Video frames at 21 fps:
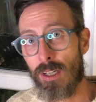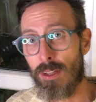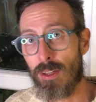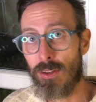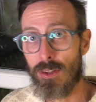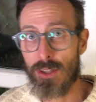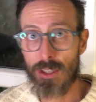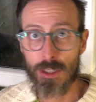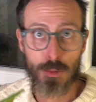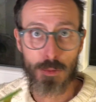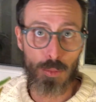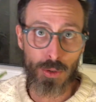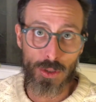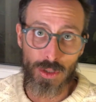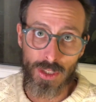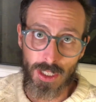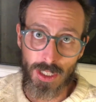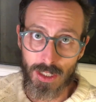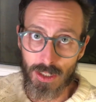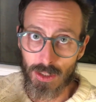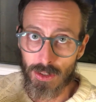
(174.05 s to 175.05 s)
this
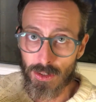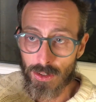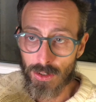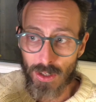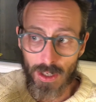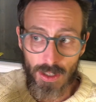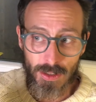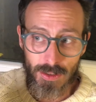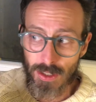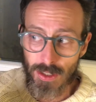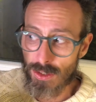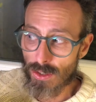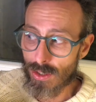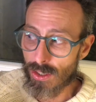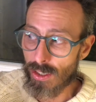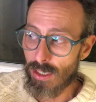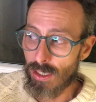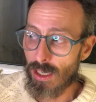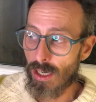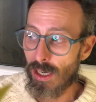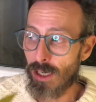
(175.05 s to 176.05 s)
particular
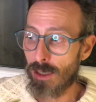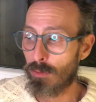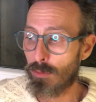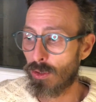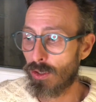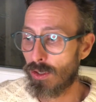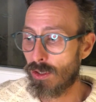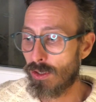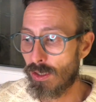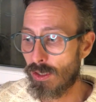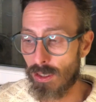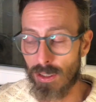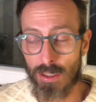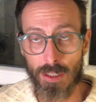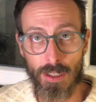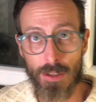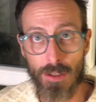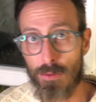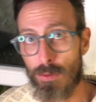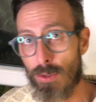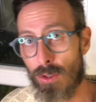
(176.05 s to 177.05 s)
RLC hybrid can
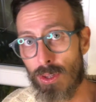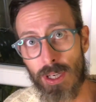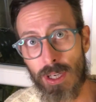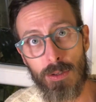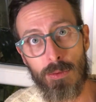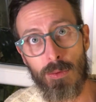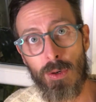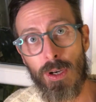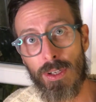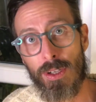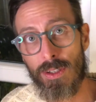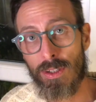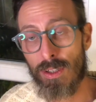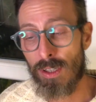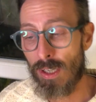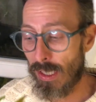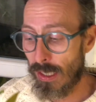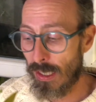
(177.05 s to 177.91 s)
go without water.